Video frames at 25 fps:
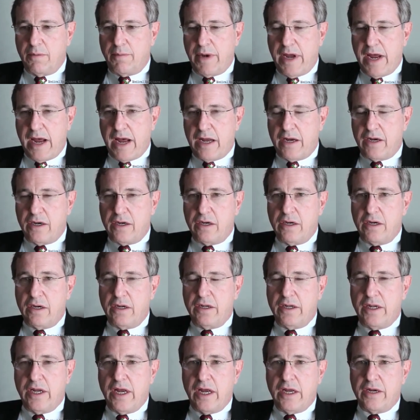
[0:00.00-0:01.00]

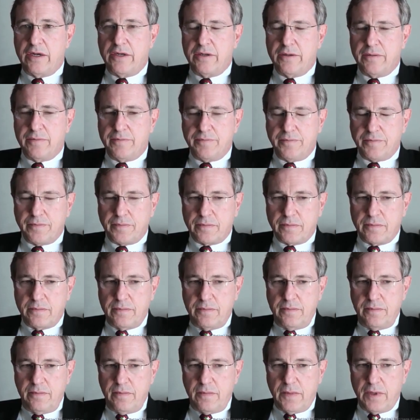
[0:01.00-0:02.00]
patent that
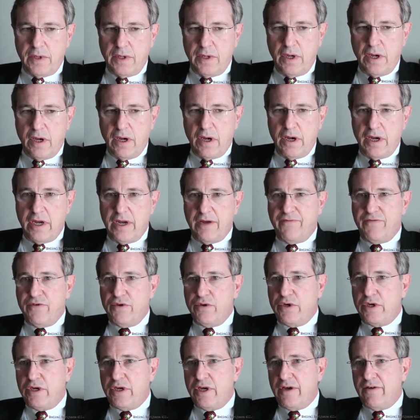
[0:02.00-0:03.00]
if
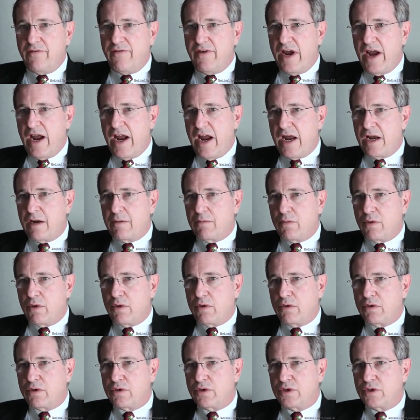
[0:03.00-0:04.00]
you give
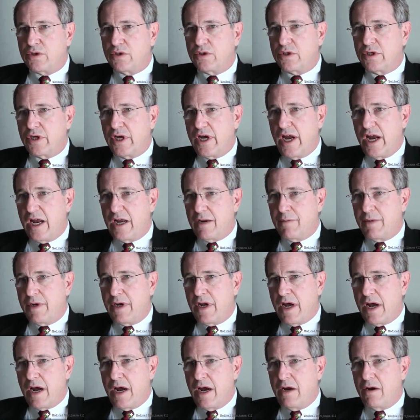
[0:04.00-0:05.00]
animals
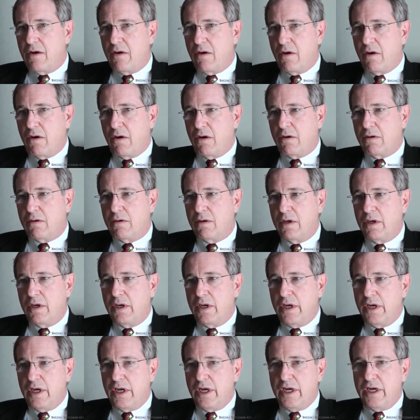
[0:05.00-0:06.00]
cannabidiol,
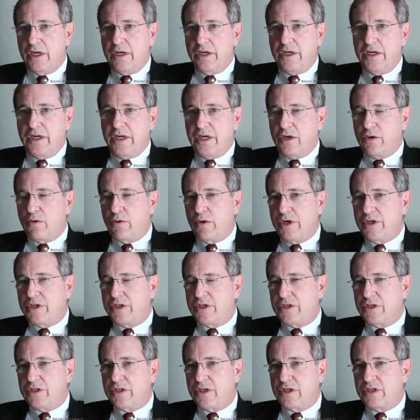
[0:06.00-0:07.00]
it
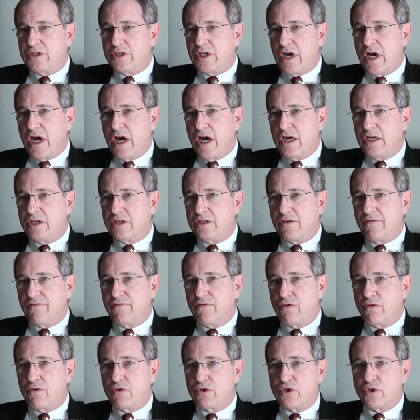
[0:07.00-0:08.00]
decreases the size
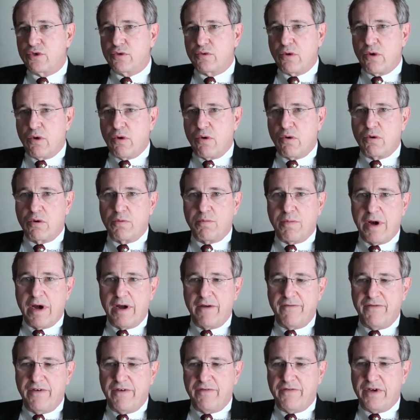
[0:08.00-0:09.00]
of their stroke
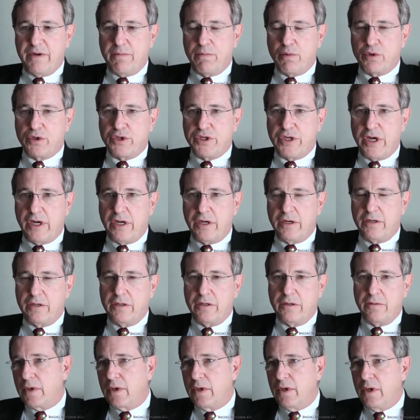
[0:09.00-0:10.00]
by 50%.
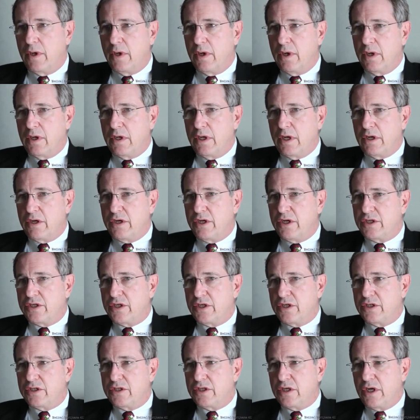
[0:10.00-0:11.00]
Now
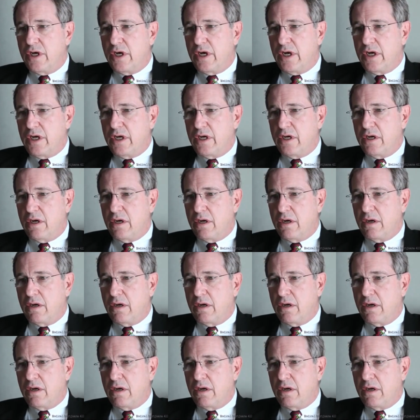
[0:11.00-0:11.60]
this is a